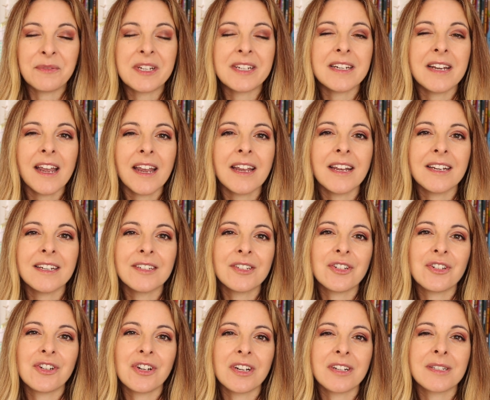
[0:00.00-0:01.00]
Today
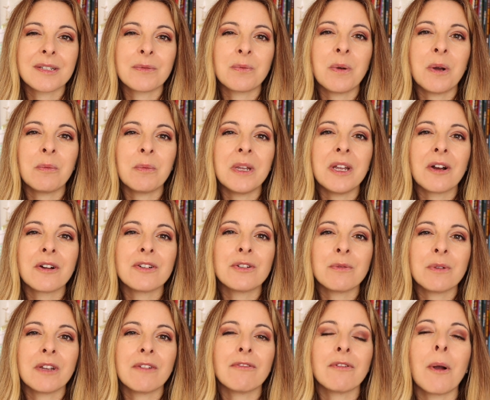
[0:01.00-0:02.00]
is just what we are doing